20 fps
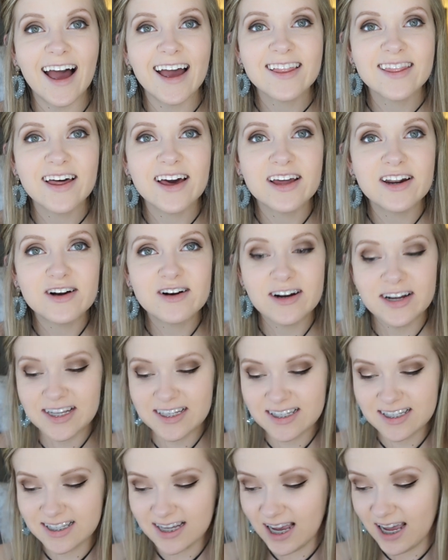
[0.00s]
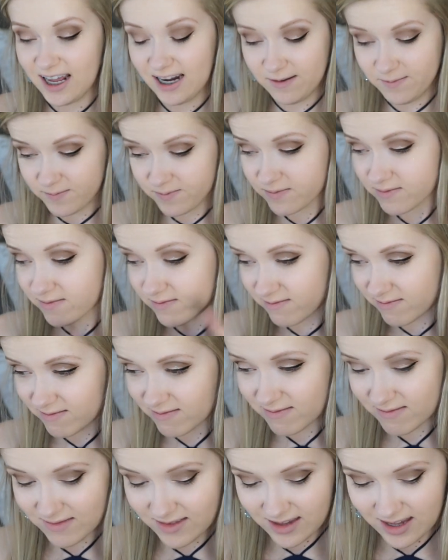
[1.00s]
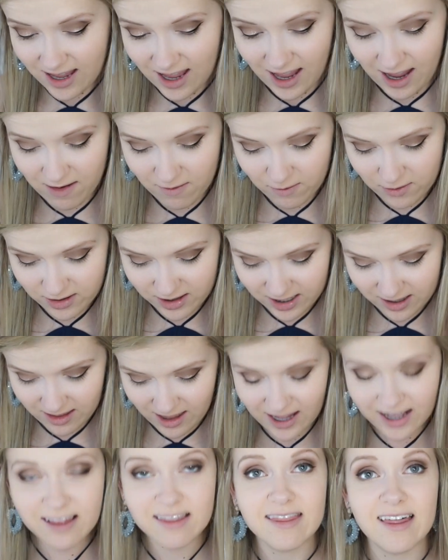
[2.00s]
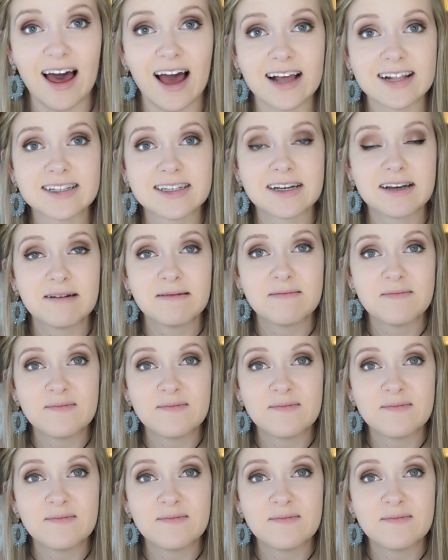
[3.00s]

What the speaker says: Eyeliner is done. I really like that.